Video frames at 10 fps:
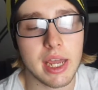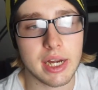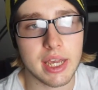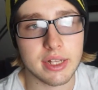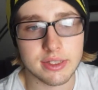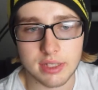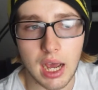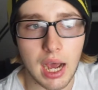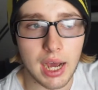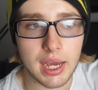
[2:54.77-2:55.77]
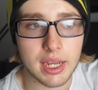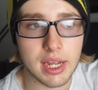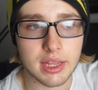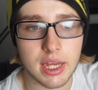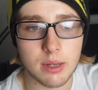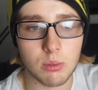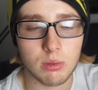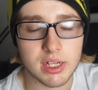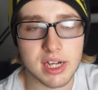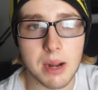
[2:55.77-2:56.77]
it gets high, and then
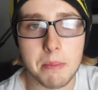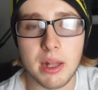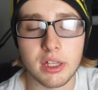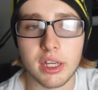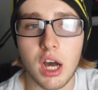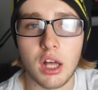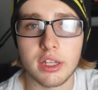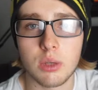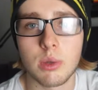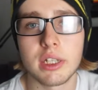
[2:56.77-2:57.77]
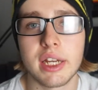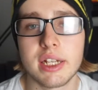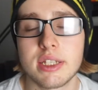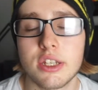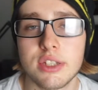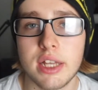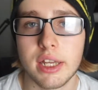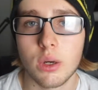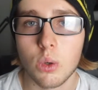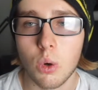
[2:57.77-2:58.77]
it's kind of melancholy when it's just at
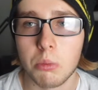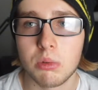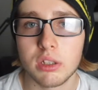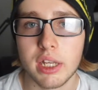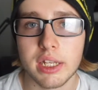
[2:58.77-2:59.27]
a normal